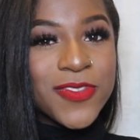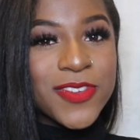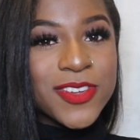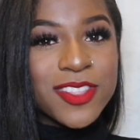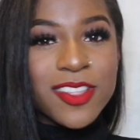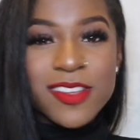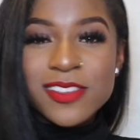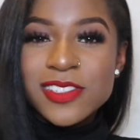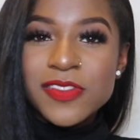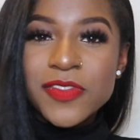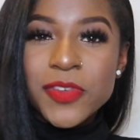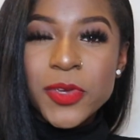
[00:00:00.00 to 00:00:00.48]
For
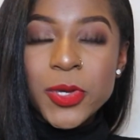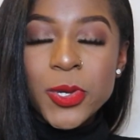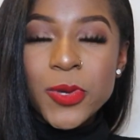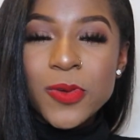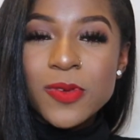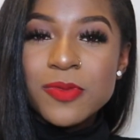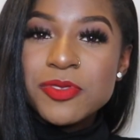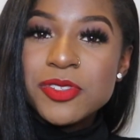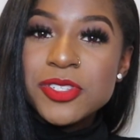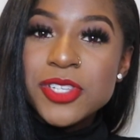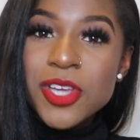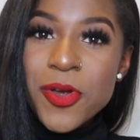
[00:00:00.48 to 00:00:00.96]
those of you
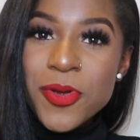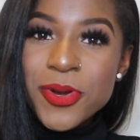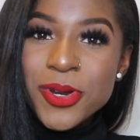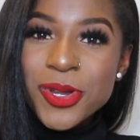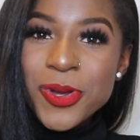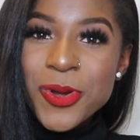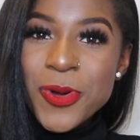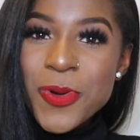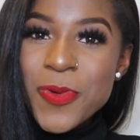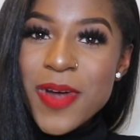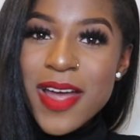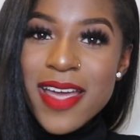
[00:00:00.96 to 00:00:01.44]
who don't
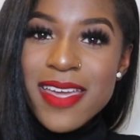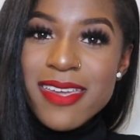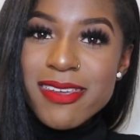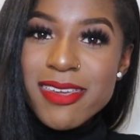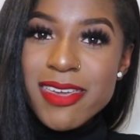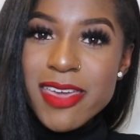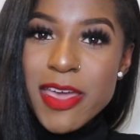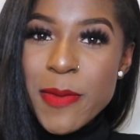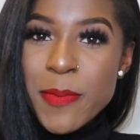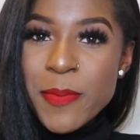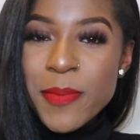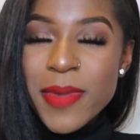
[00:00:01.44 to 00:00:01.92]
know who I
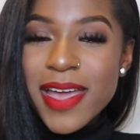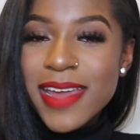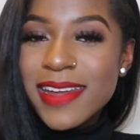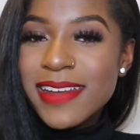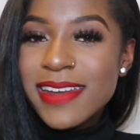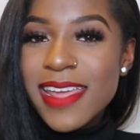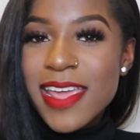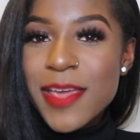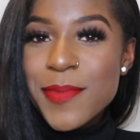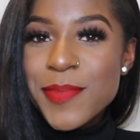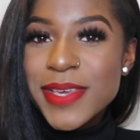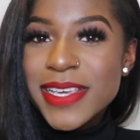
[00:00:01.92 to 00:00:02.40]
am, my
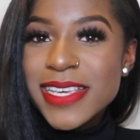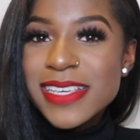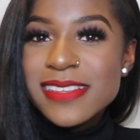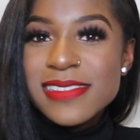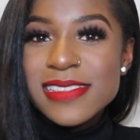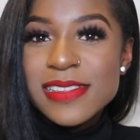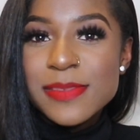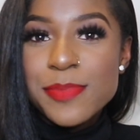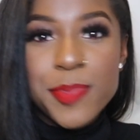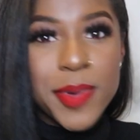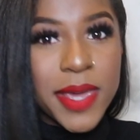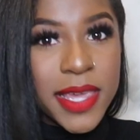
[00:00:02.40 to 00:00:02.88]
name
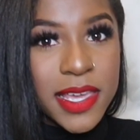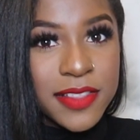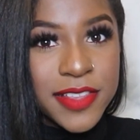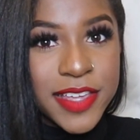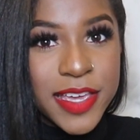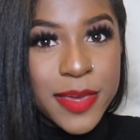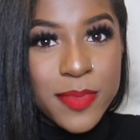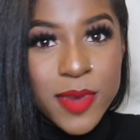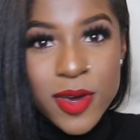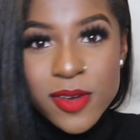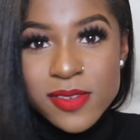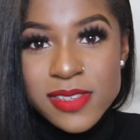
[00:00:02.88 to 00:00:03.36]
is
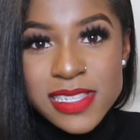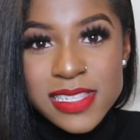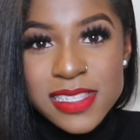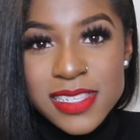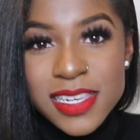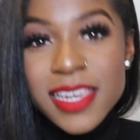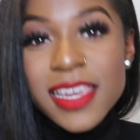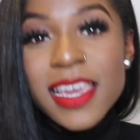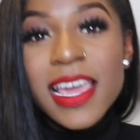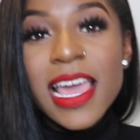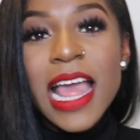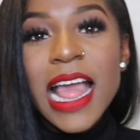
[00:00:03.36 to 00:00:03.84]
Bailey
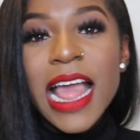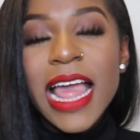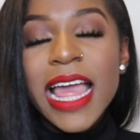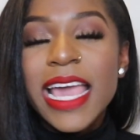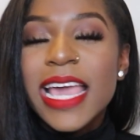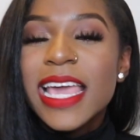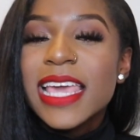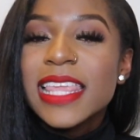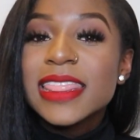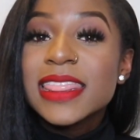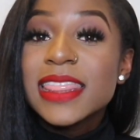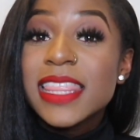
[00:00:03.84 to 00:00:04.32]
Mosley
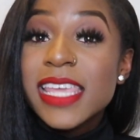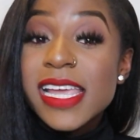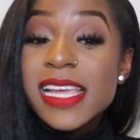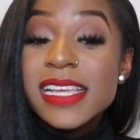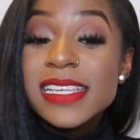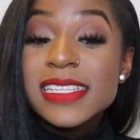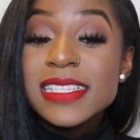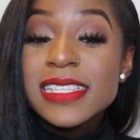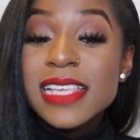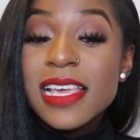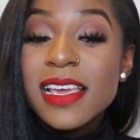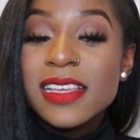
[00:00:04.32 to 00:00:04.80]
and
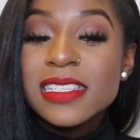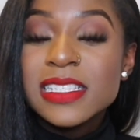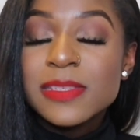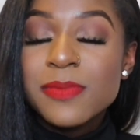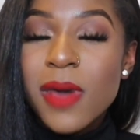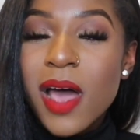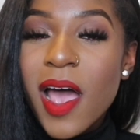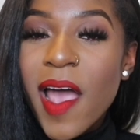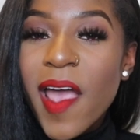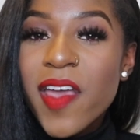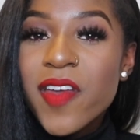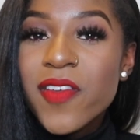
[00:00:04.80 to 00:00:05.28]
this is
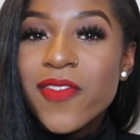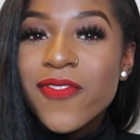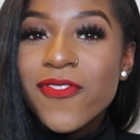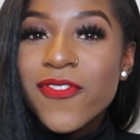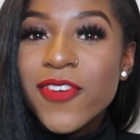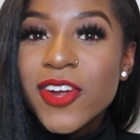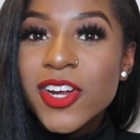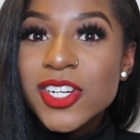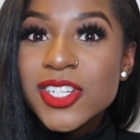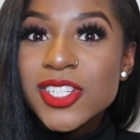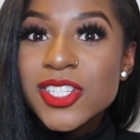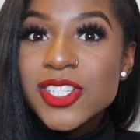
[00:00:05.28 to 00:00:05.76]
my
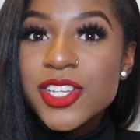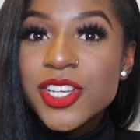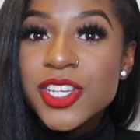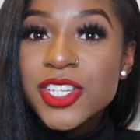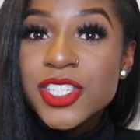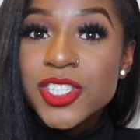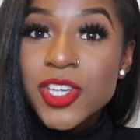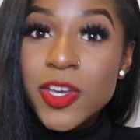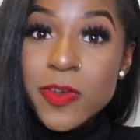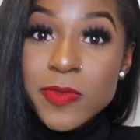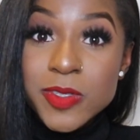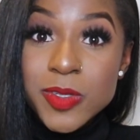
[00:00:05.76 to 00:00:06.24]
first
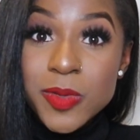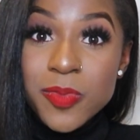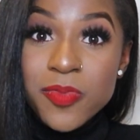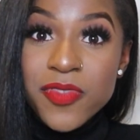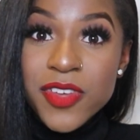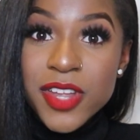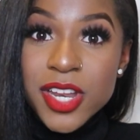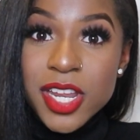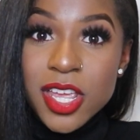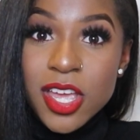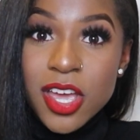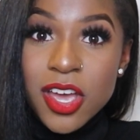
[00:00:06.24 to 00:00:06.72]
YouTube
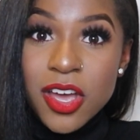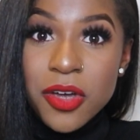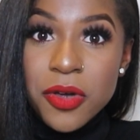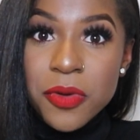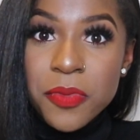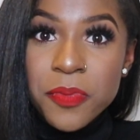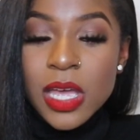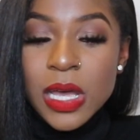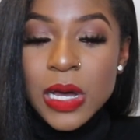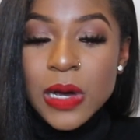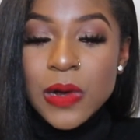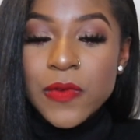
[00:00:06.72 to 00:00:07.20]

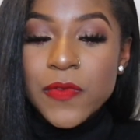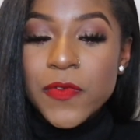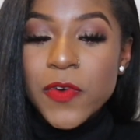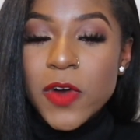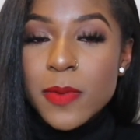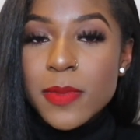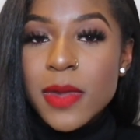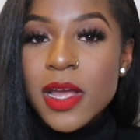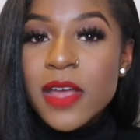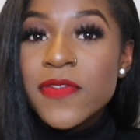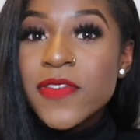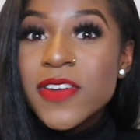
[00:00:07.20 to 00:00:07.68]
video.
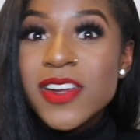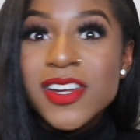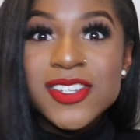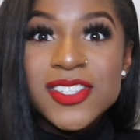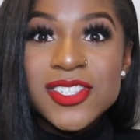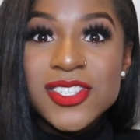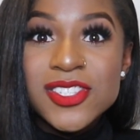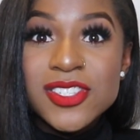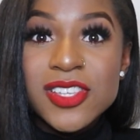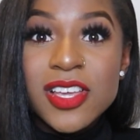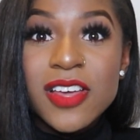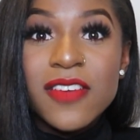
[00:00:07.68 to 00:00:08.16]
For my
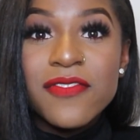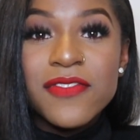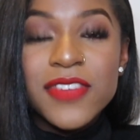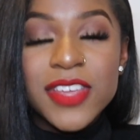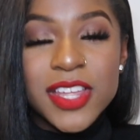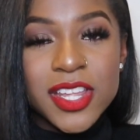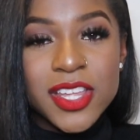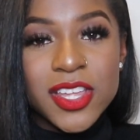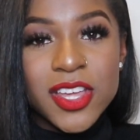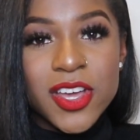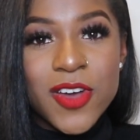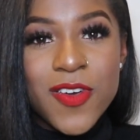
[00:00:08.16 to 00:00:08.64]
first
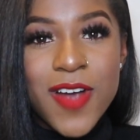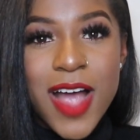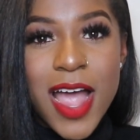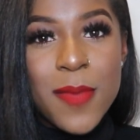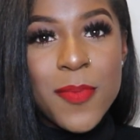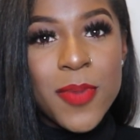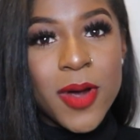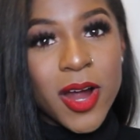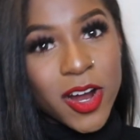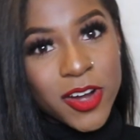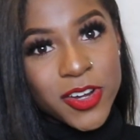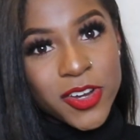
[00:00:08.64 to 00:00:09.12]
video, I
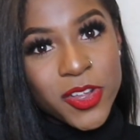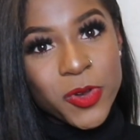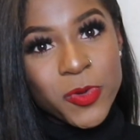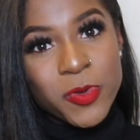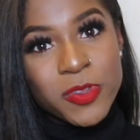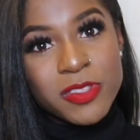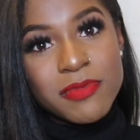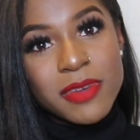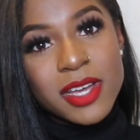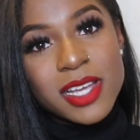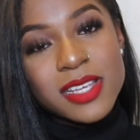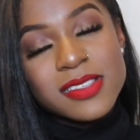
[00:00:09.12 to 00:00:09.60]
partnered
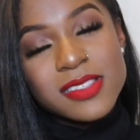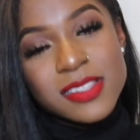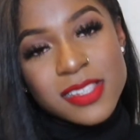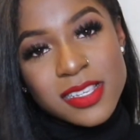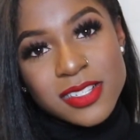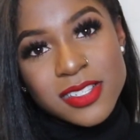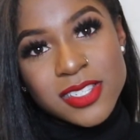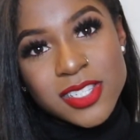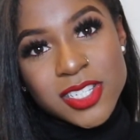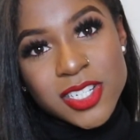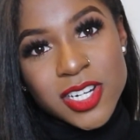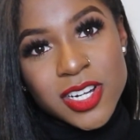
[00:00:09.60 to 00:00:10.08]
with my
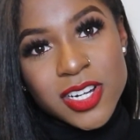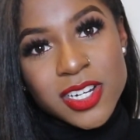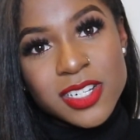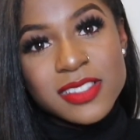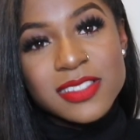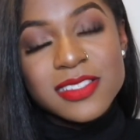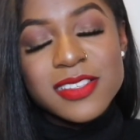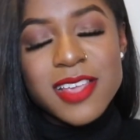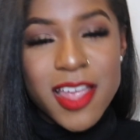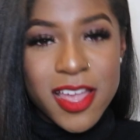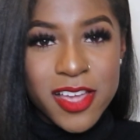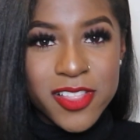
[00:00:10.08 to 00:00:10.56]
sister,
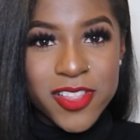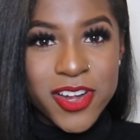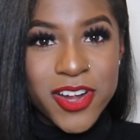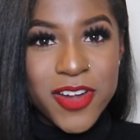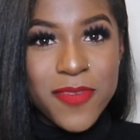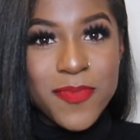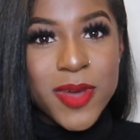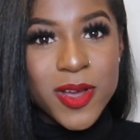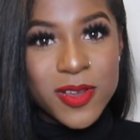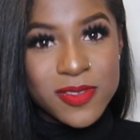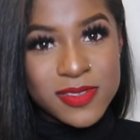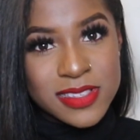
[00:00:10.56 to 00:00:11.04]
Taylor
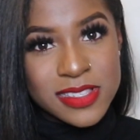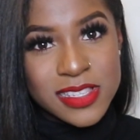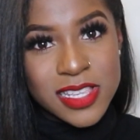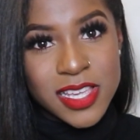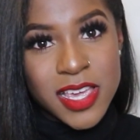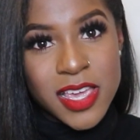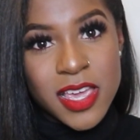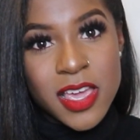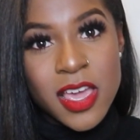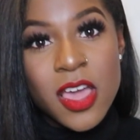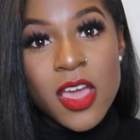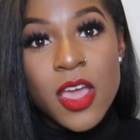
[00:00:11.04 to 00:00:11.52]

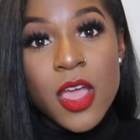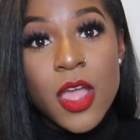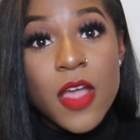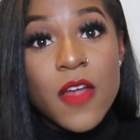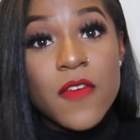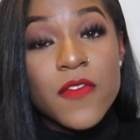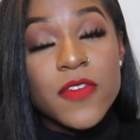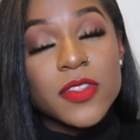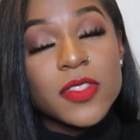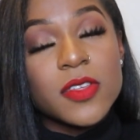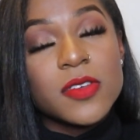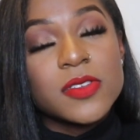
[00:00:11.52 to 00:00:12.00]
Mosley.
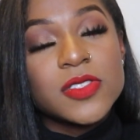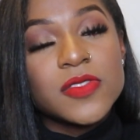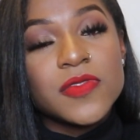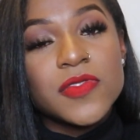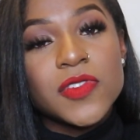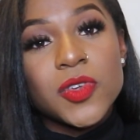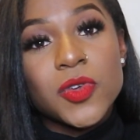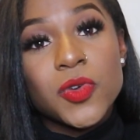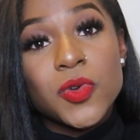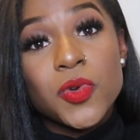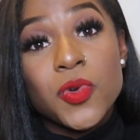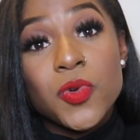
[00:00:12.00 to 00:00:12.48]
For those of
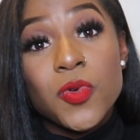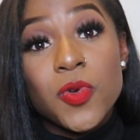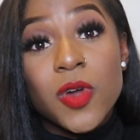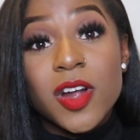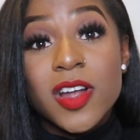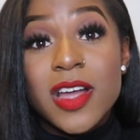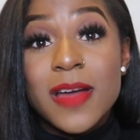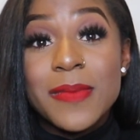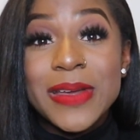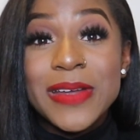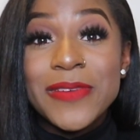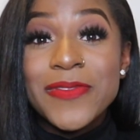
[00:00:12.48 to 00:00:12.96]
you who are
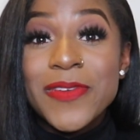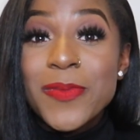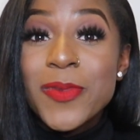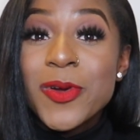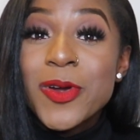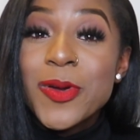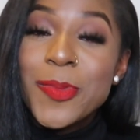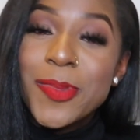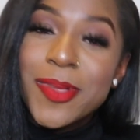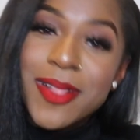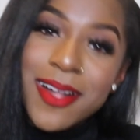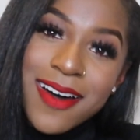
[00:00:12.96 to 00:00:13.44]
coming from
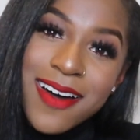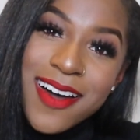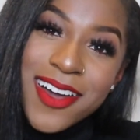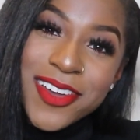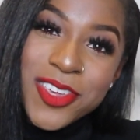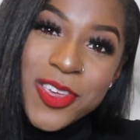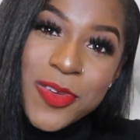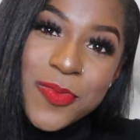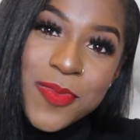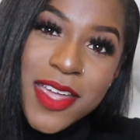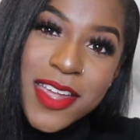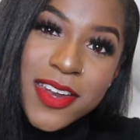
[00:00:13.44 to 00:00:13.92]
her
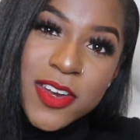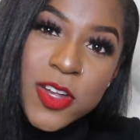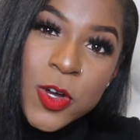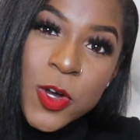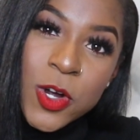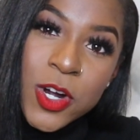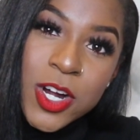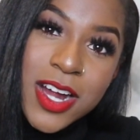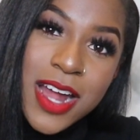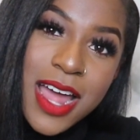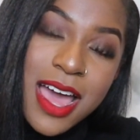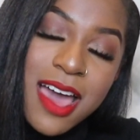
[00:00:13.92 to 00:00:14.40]
blog, you may know
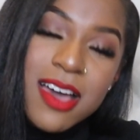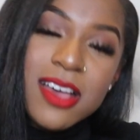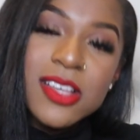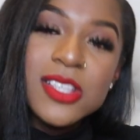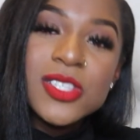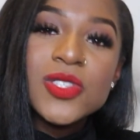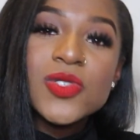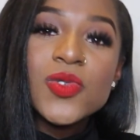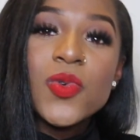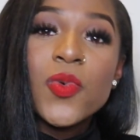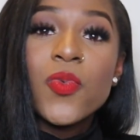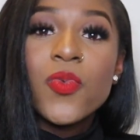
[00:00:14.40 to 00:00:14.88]
her
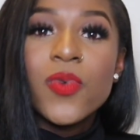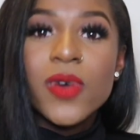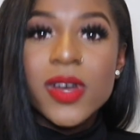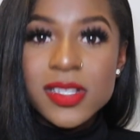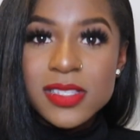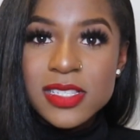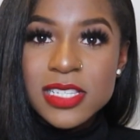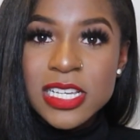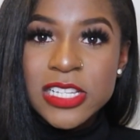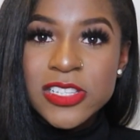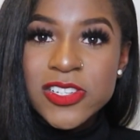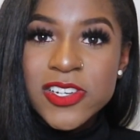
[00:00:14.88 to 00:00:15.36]
as
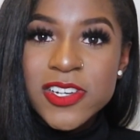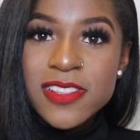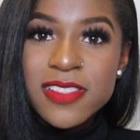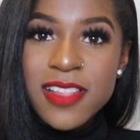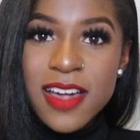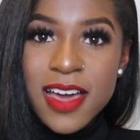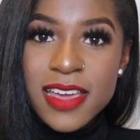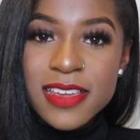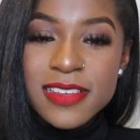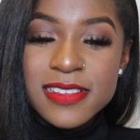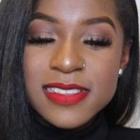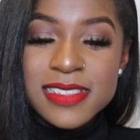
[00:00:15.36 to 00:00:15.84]
What Taylor
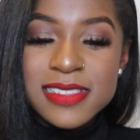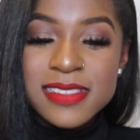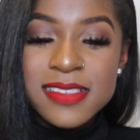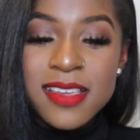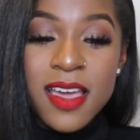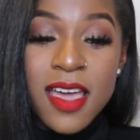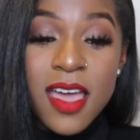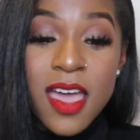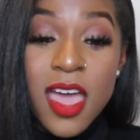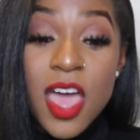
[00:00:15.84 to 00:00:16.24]
Likes.